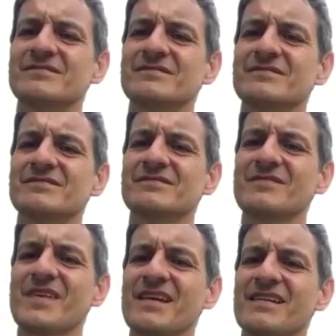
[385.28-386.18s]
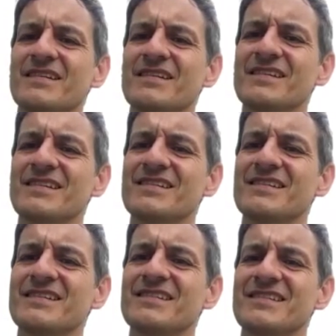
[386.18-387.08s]
Can't wait to see what everyone
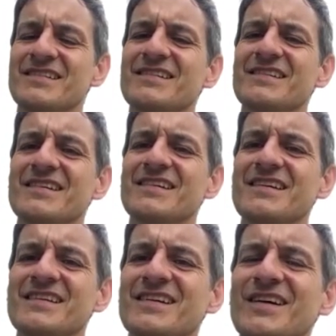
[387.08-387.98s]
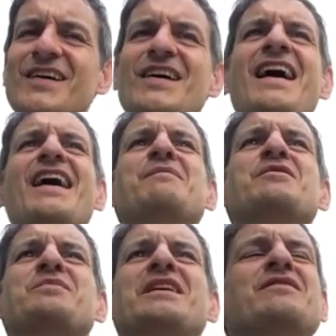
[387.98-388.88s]
thinks. It
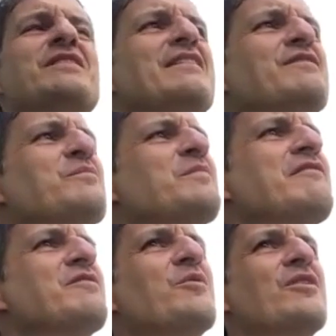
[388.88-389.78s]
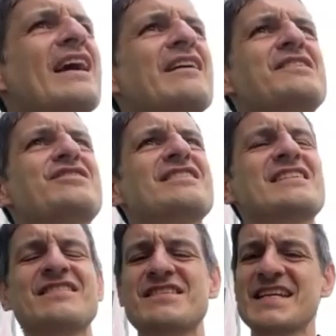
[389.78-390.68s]
must be even more kind of interesting
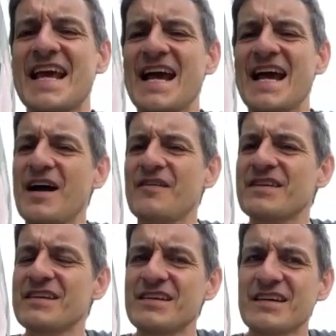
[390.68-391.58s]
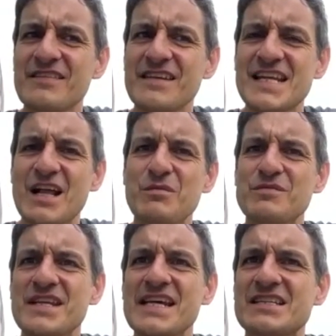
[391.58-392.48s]
to see how the this album
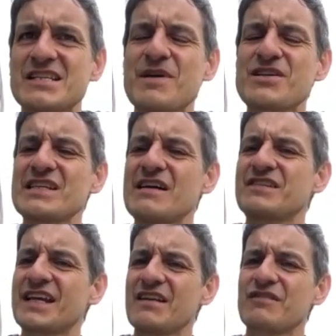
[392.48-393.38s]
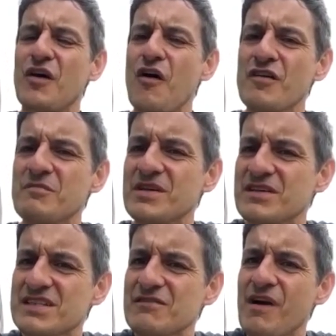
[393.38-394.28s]
takes, especially after kind of COVID,
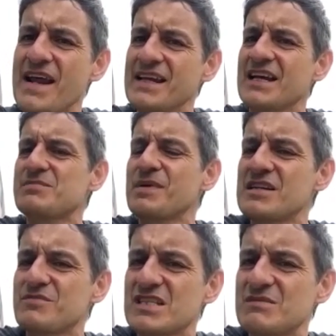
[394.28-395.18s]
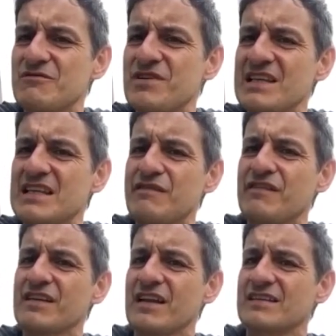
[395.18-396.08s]
because the writing experience must have been really
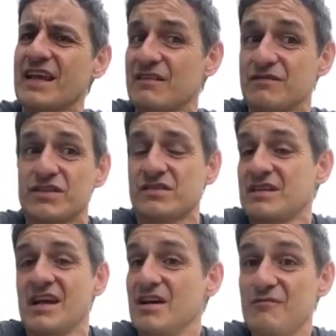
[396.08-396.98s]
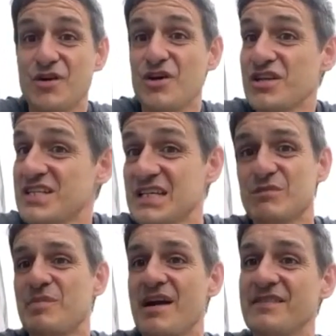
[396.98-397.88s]
different, and kind of just rehearsing and
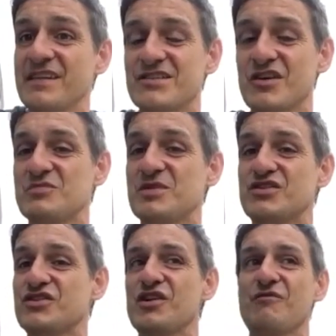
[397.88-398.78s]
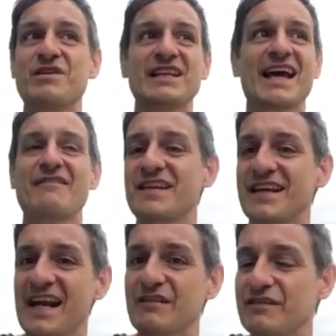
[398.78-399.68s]
preparing these songs, because you don't really have any
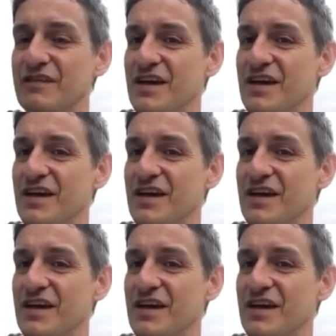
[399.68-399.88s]
kind of